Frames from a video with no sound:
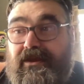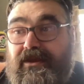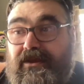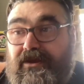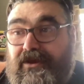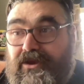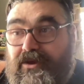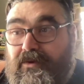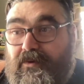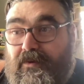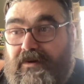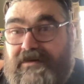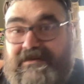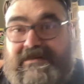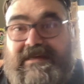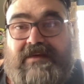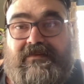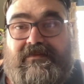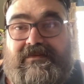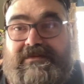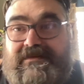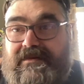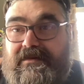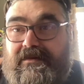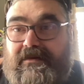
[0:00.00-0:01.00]
You are
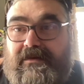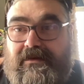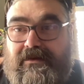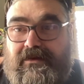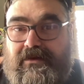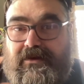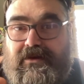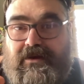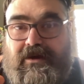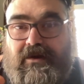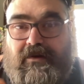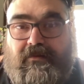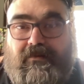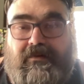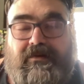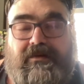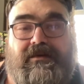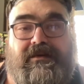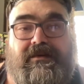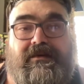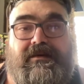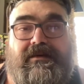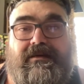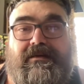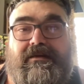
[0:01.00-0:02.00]
talented. Go.
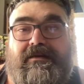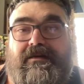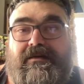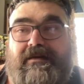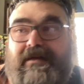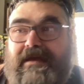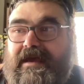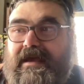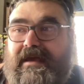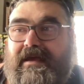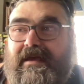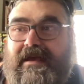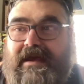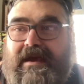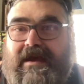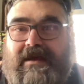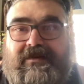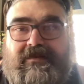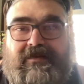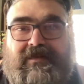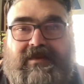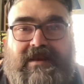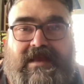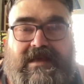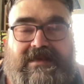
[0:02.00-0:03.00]
Out
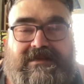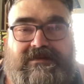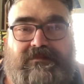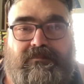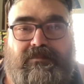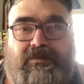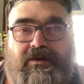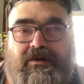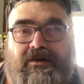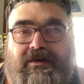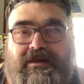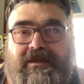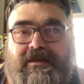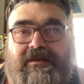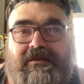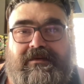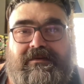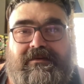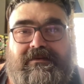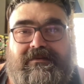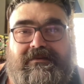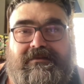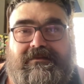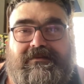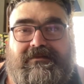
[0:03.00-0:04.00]
of the nest, birdie.
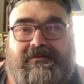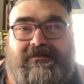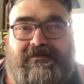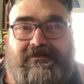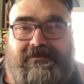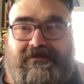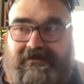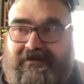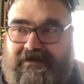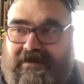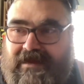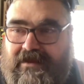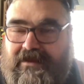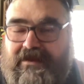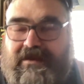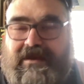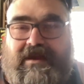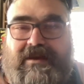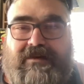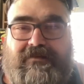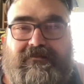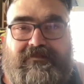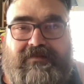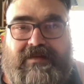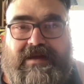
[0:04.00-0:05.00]
Now you
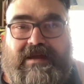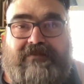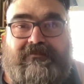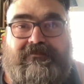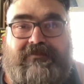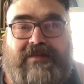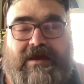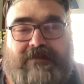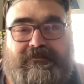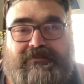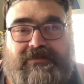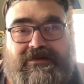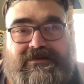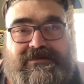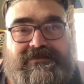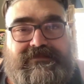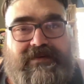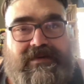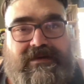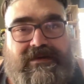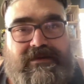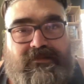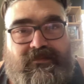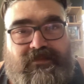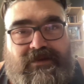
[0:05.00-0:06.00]
gotta fly. Flap those
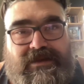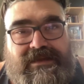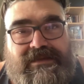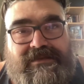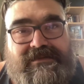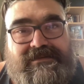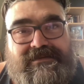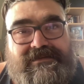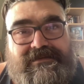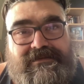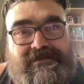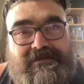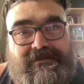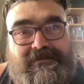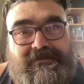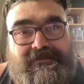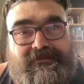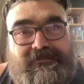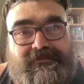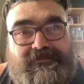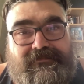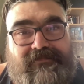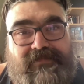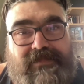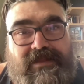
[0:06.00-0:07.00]
fucking wings.
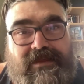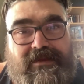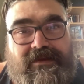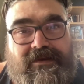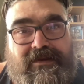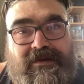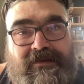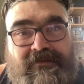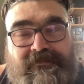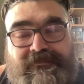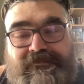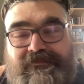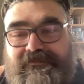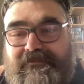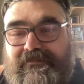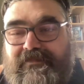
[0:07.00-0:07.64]
You know?